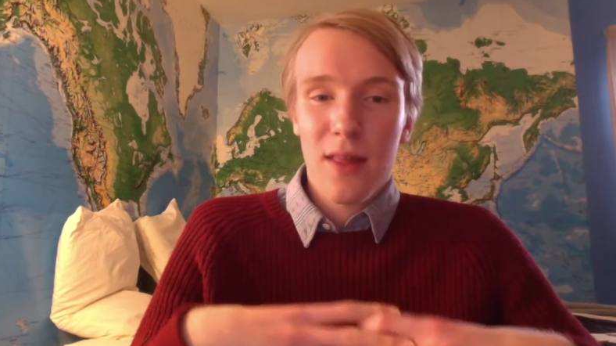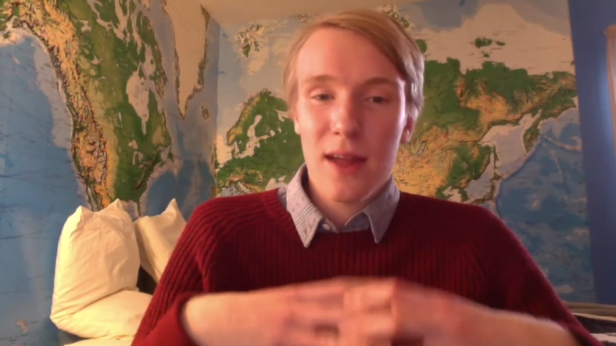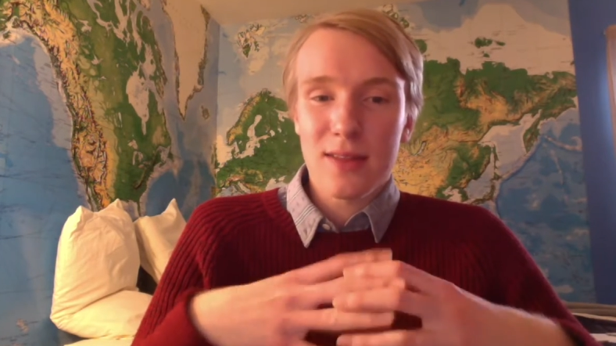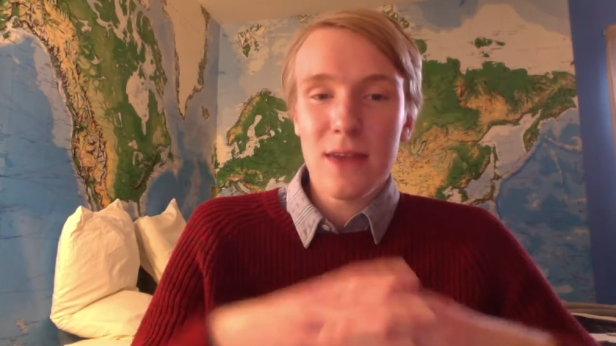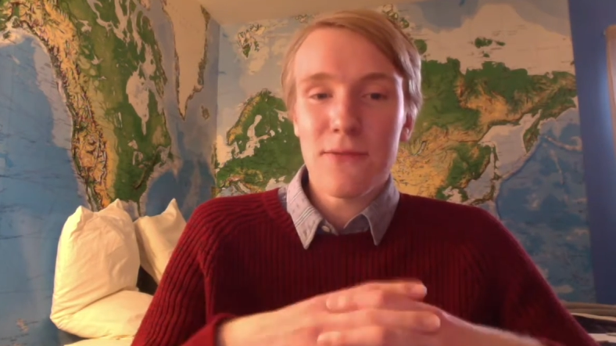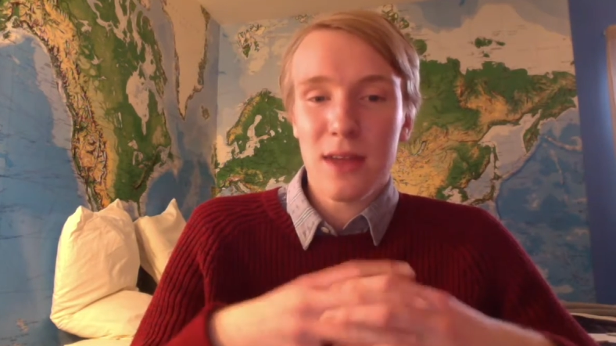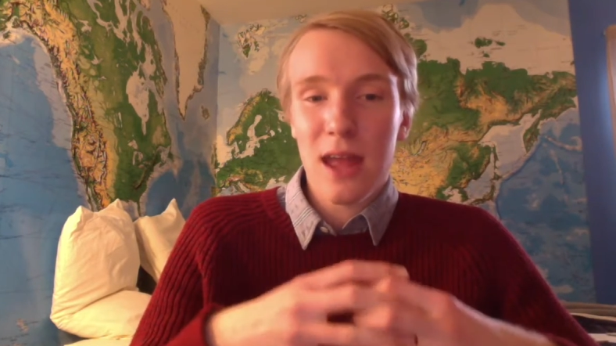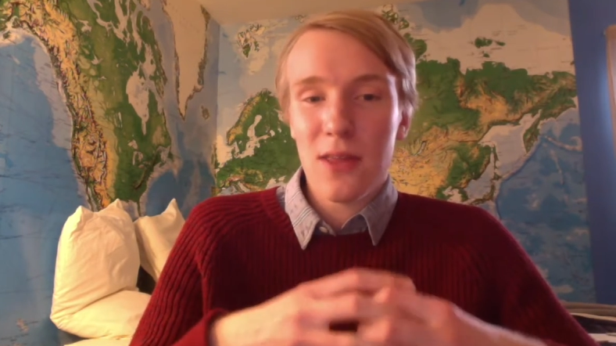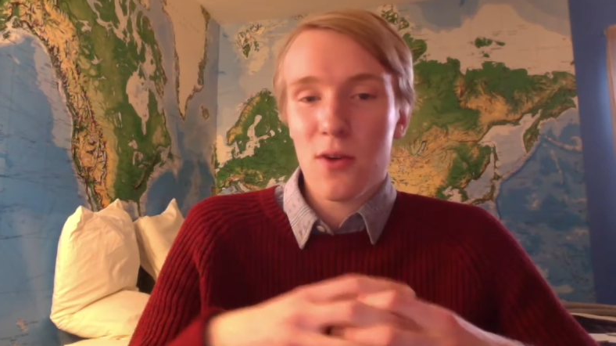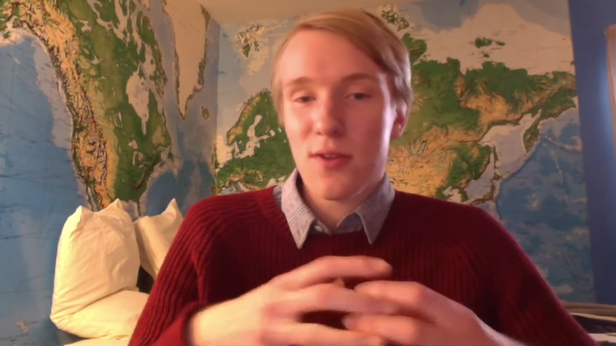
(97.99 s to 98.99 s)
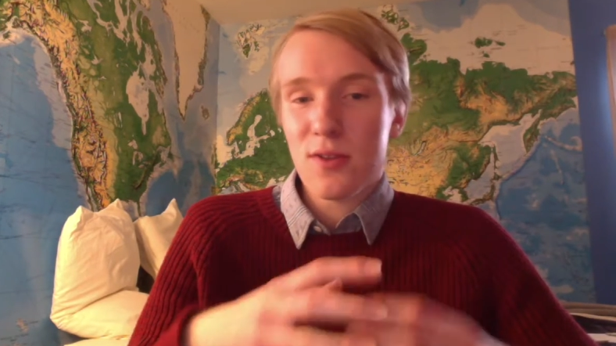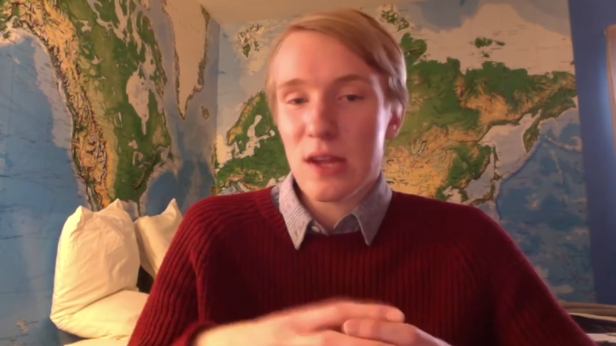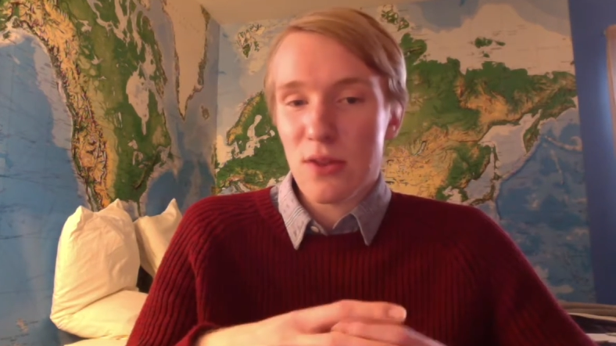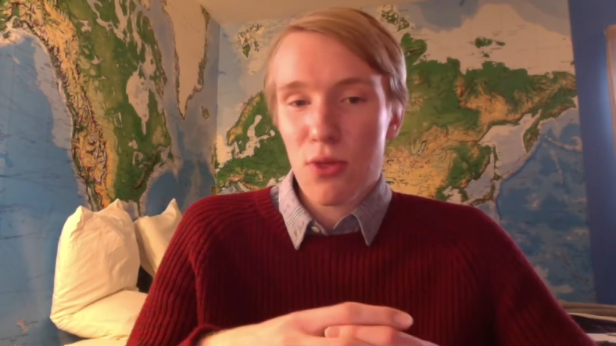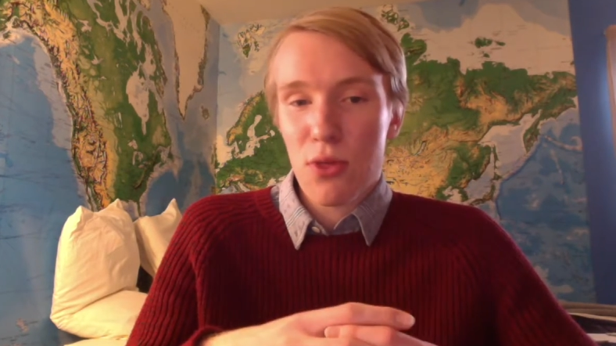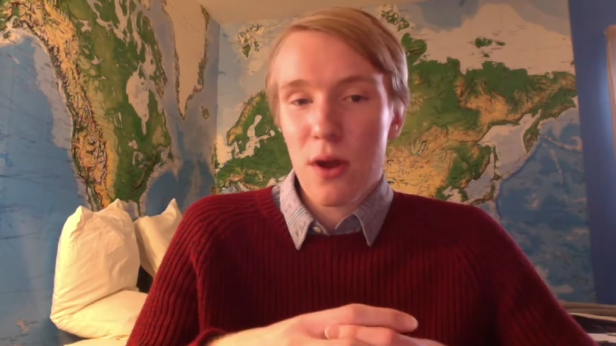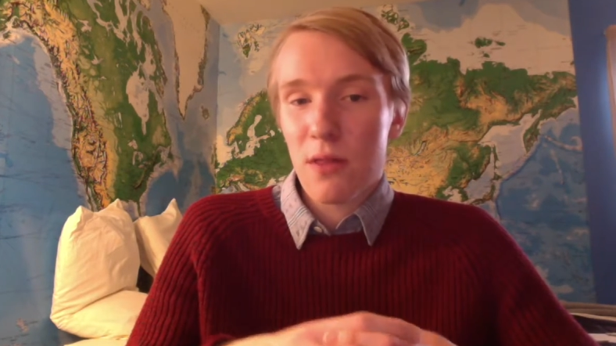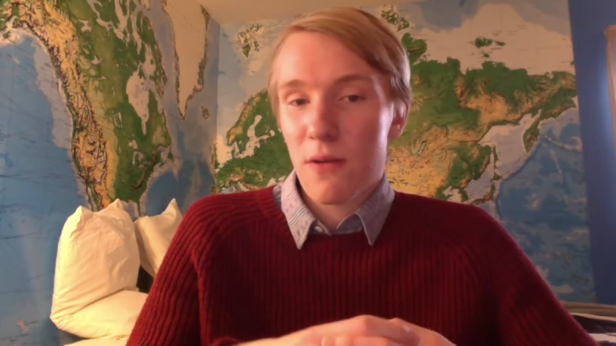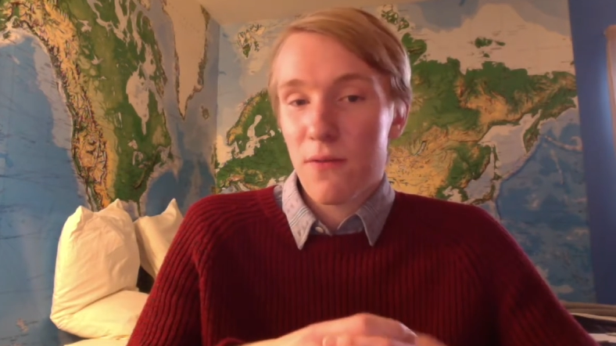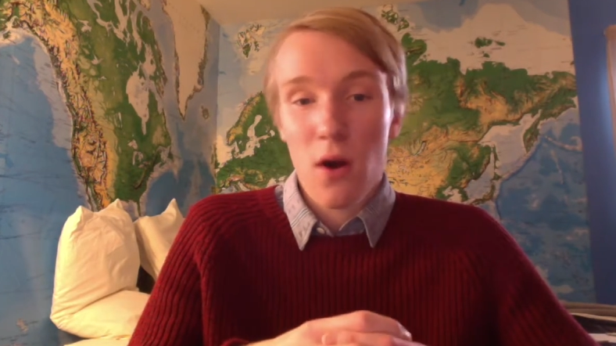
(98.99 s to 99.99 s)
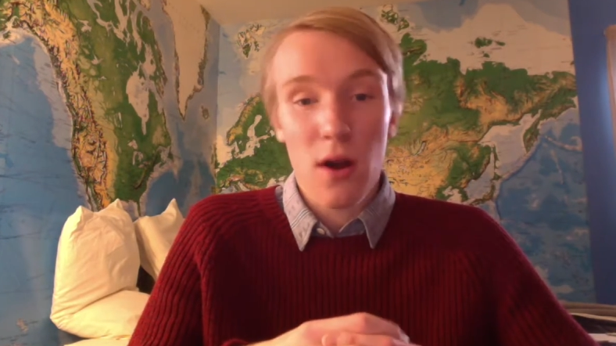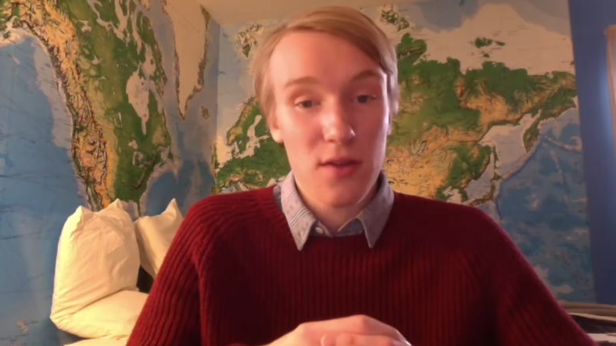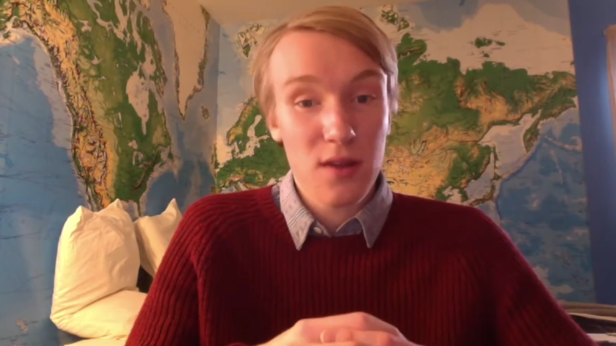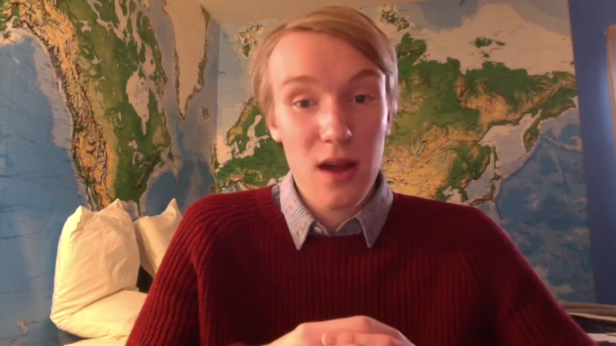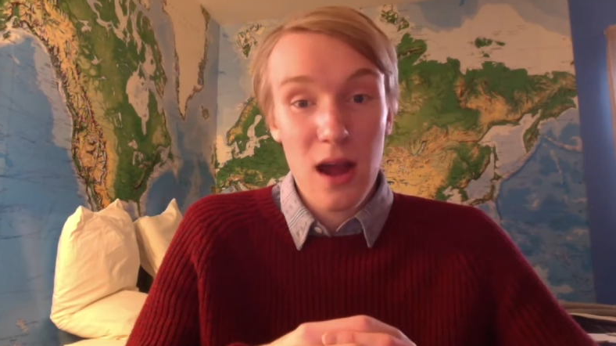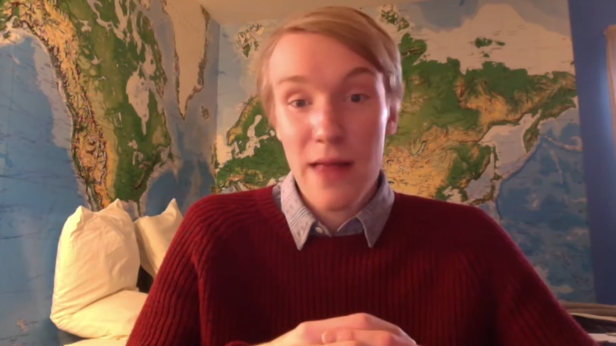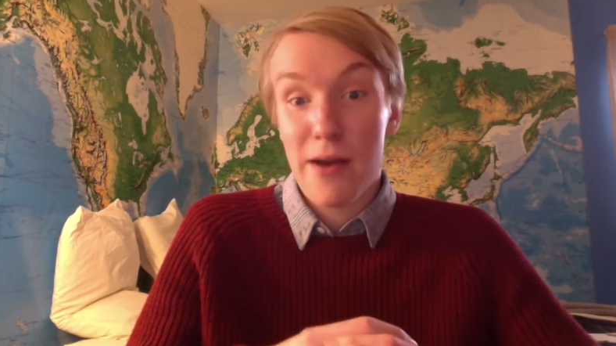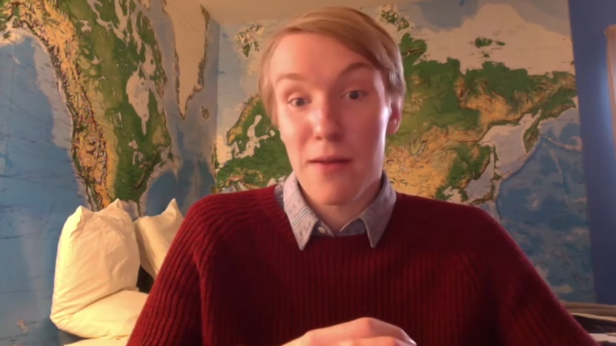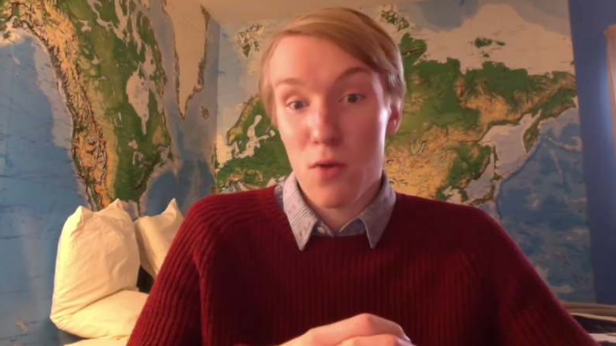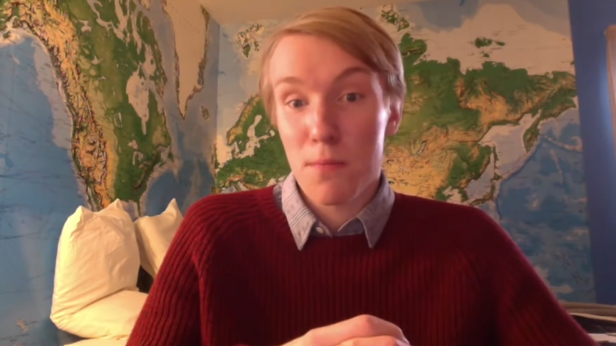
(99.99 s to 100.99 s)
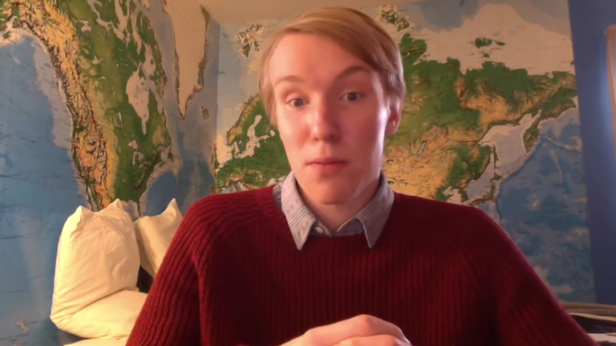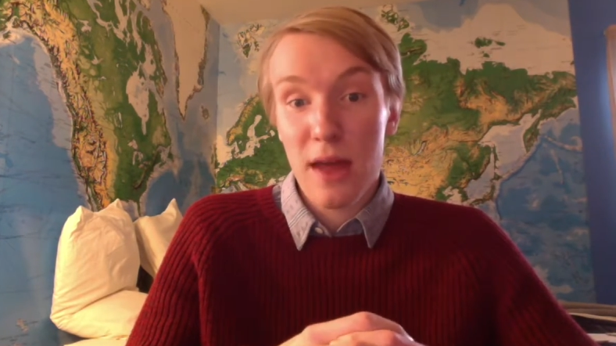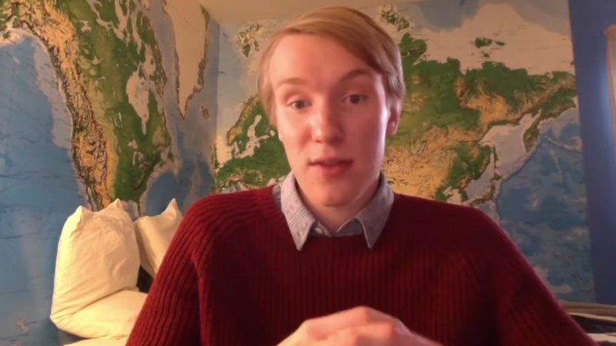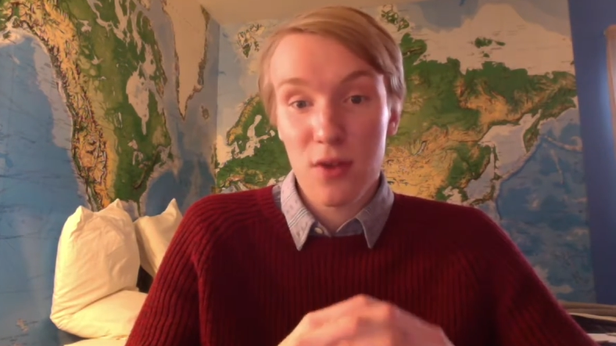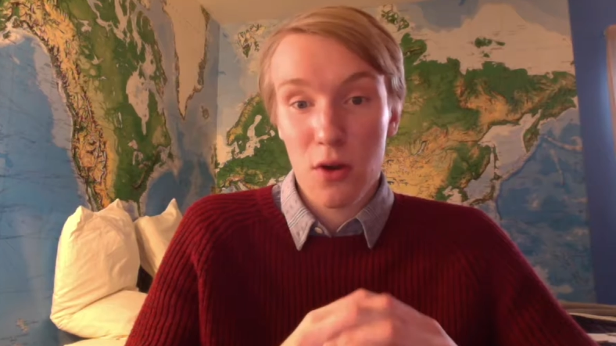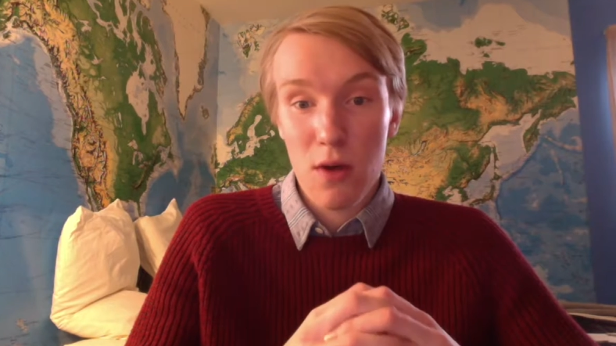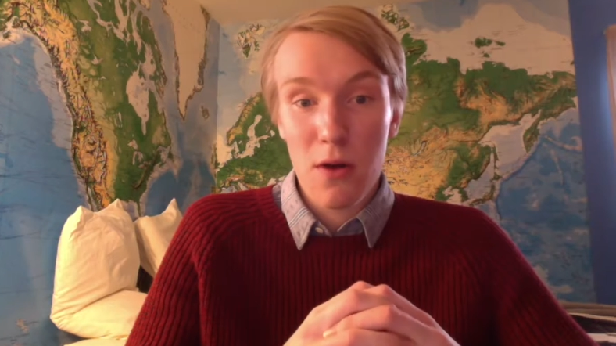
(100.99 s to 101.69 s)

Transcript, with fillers: they defecate their seeds throughout the forest, allowing more plants to grow.